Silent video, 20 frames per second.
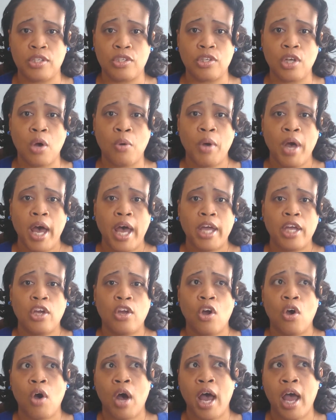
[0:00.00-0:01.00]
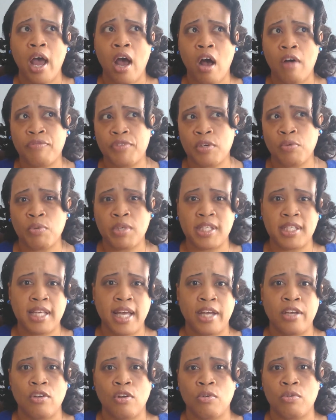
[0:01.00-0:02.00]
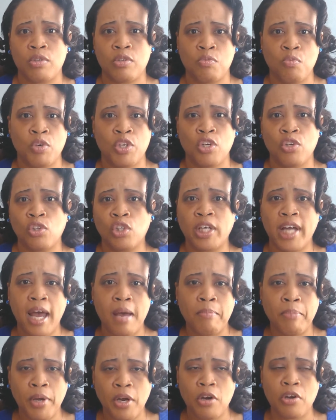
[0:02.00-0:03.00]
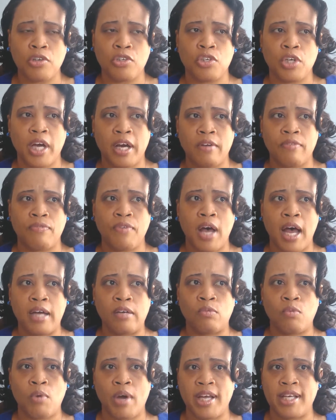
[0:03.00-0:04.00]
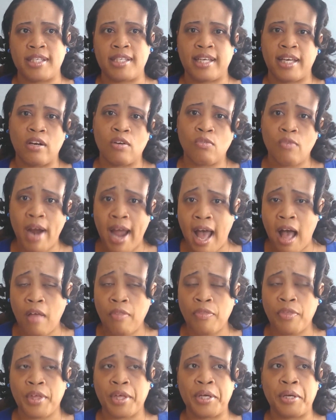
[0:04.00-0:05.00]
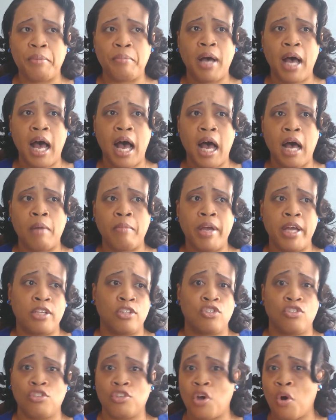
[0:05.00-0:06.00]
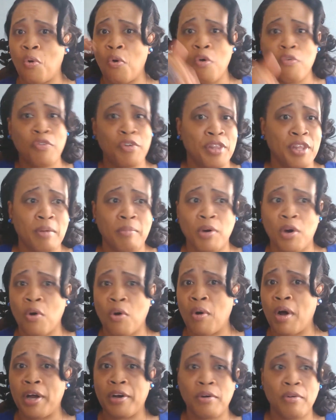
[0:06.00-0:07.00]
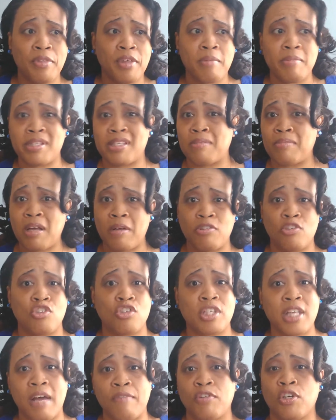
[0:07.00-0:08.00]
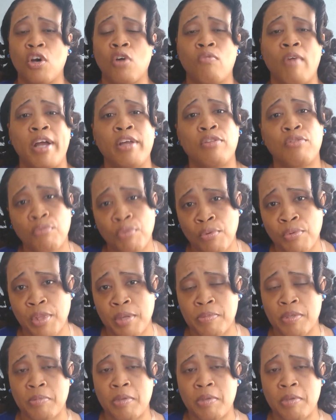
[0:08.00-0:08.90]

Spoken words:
So, I often would say, when you look at barriers, you got to find ways to get around them and go over them or go under them. And sometimes you just have to go right through them.